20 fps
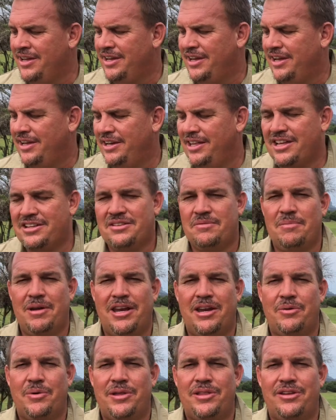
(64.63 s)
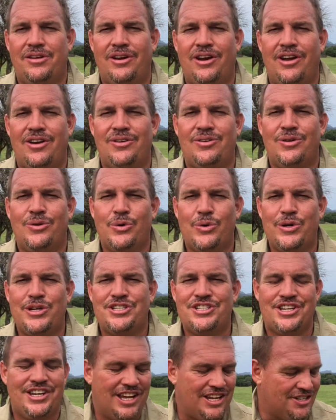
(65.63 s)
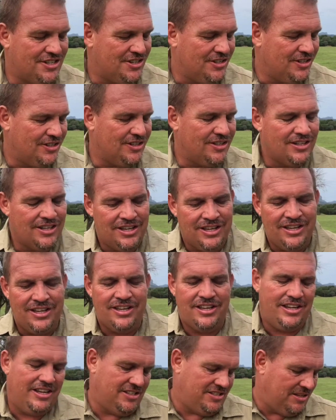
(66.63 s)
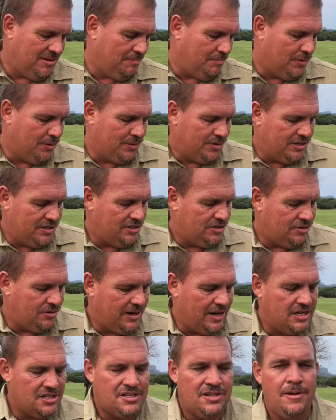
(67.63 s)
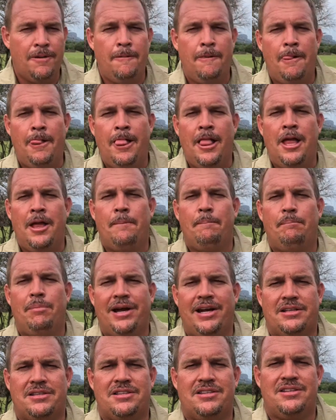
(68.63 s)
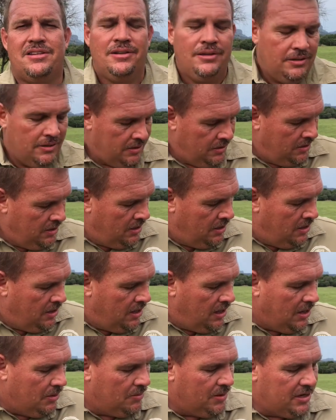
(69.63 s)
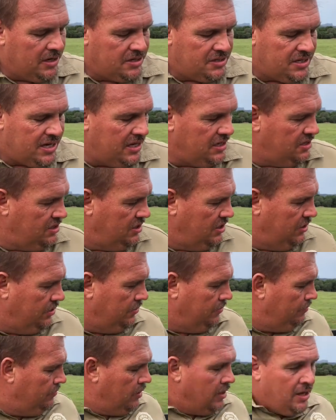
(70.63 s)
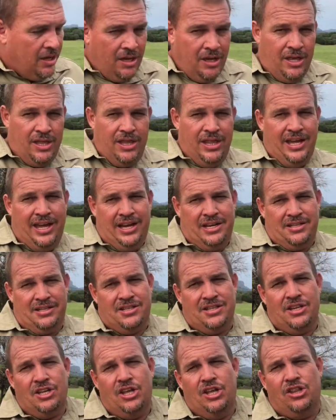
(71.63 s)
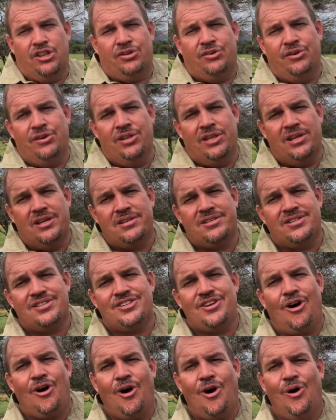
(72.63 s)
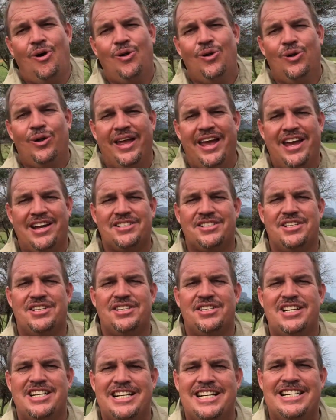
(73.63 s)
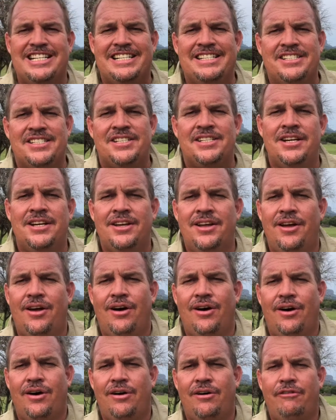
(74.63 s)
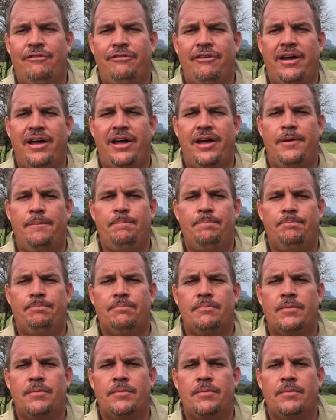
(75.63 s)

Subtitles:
It doesn't matter whether you're local or international, it's important to us. But I want to say to you that through this whole exercise of bow